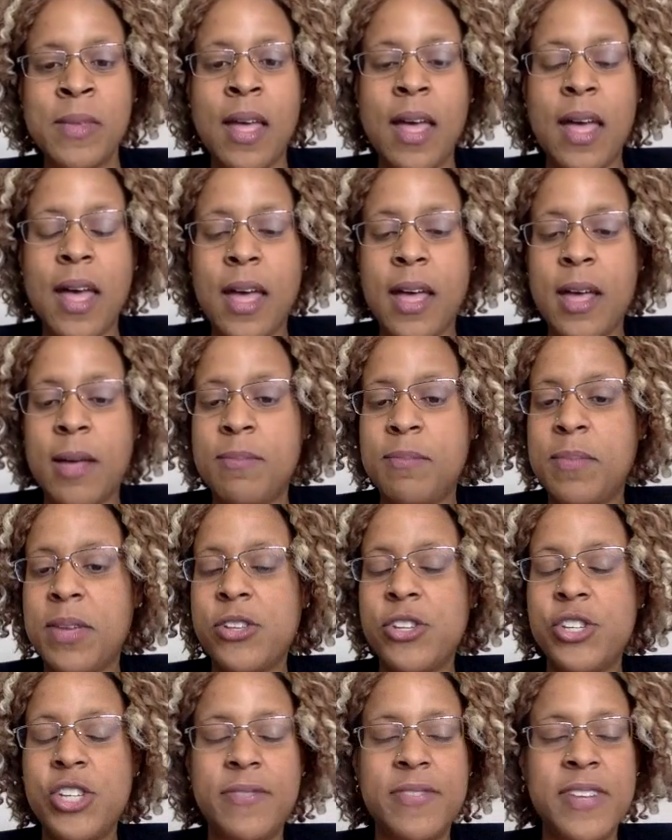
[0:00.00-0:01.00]
Been
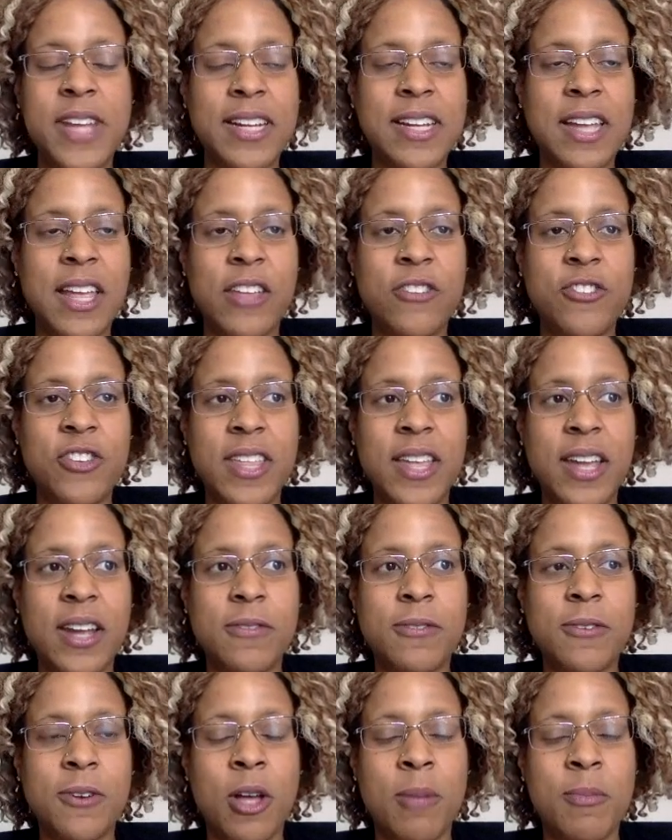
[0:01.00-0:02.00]
Chief Technology there
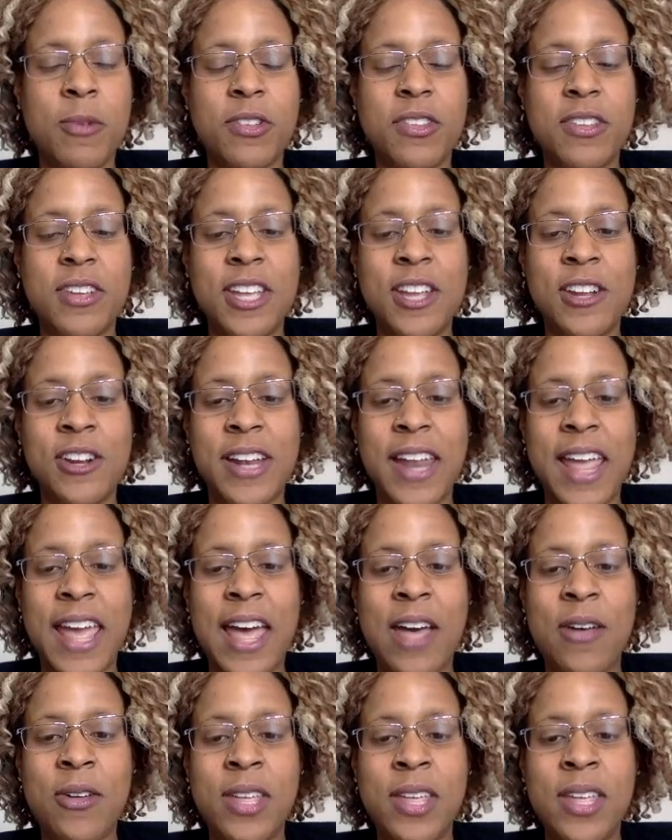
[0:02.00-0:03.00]
for almost a year
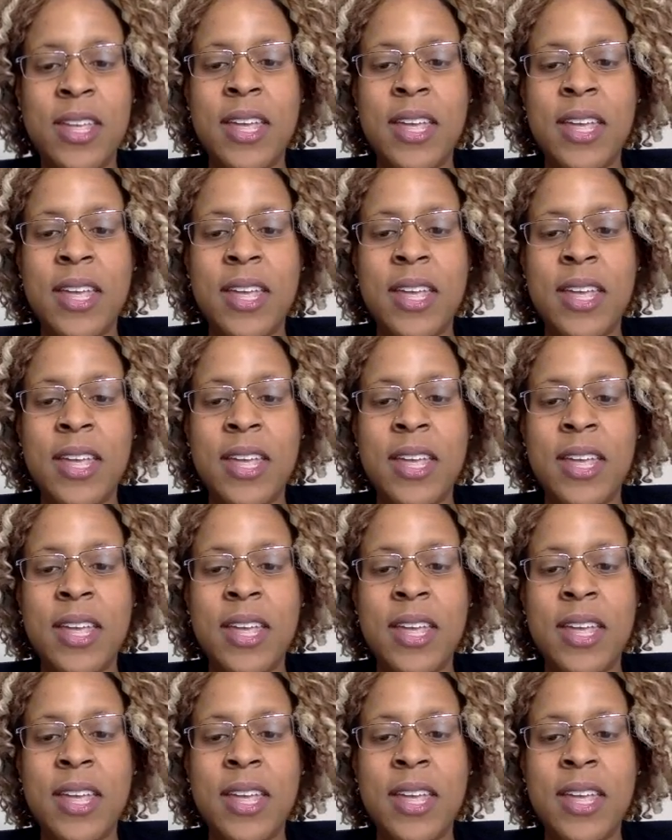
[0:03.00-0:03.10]
now.